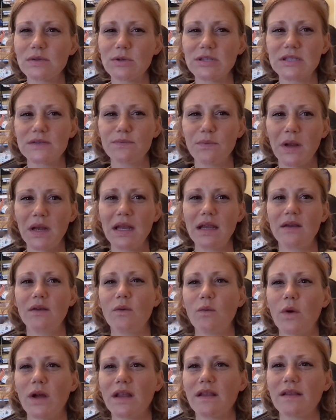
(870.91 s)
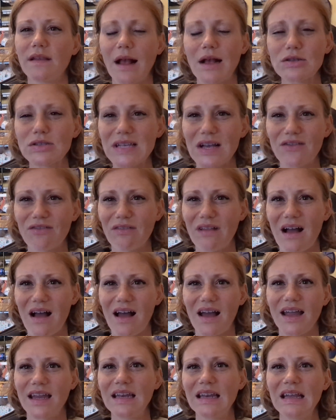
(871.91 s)
What's funny, what sells
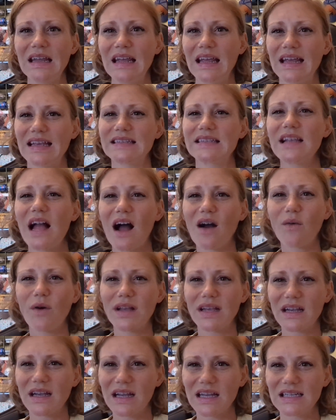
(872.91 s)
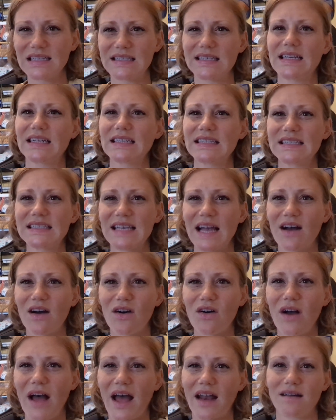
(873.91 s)
online is not what is going to
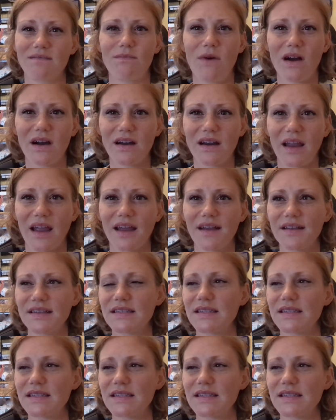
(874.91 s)
sell at a market.